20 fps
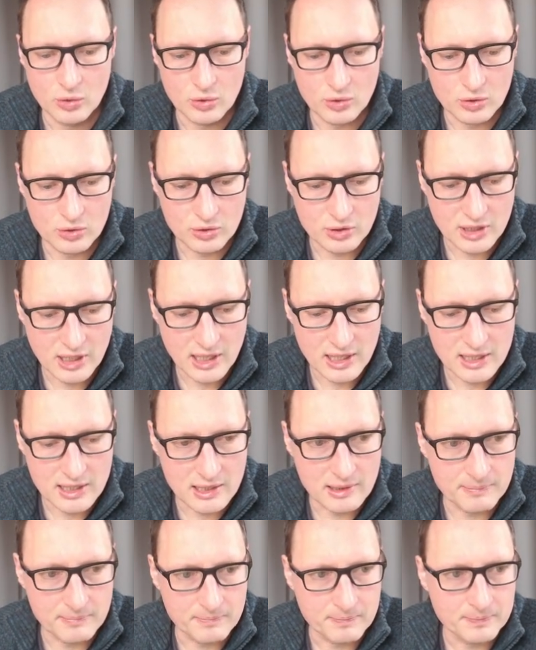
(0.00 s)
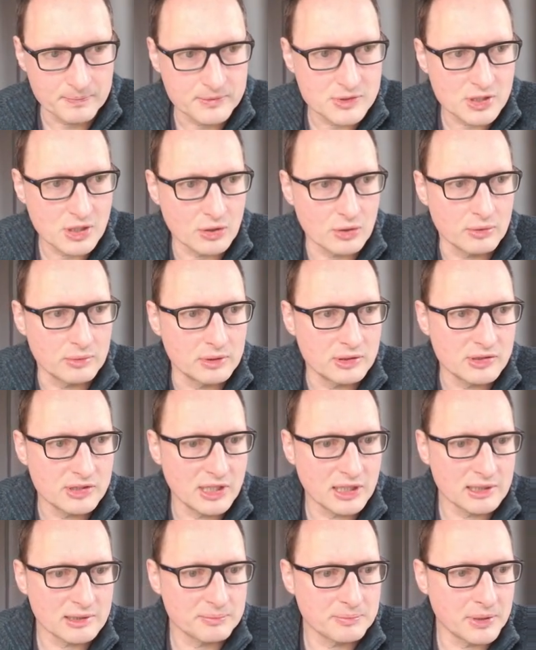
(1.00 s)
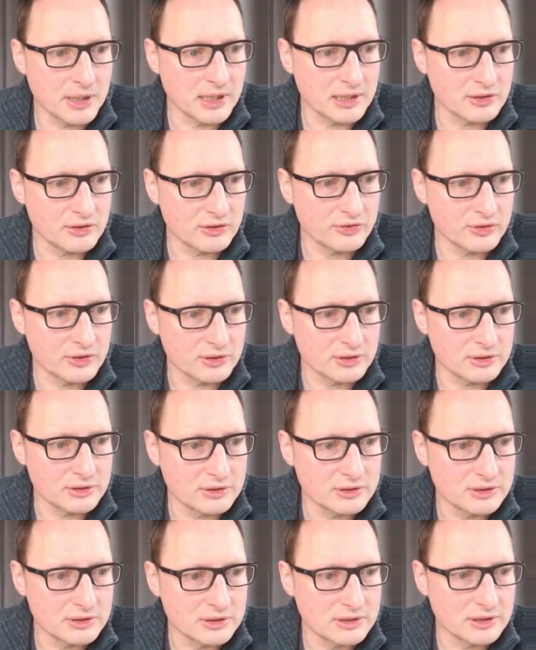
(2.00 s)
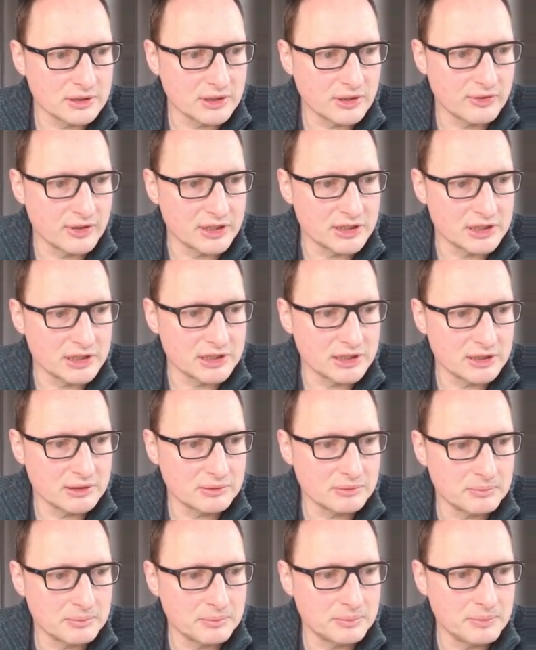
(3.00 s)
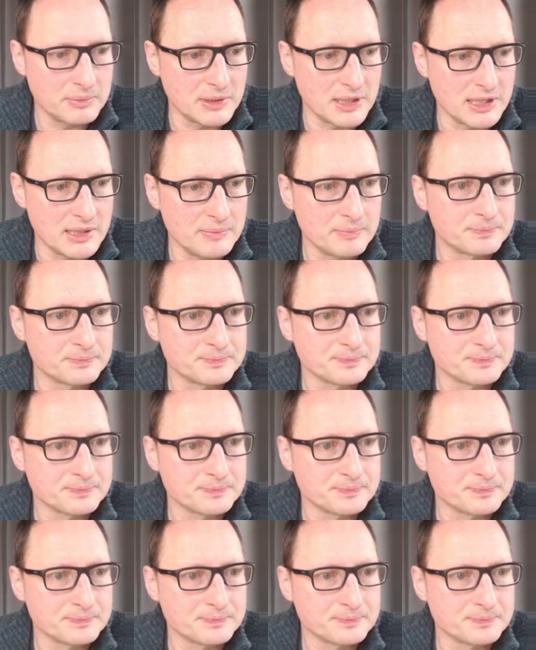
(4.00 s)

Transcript: Okay, so second part of the question, B.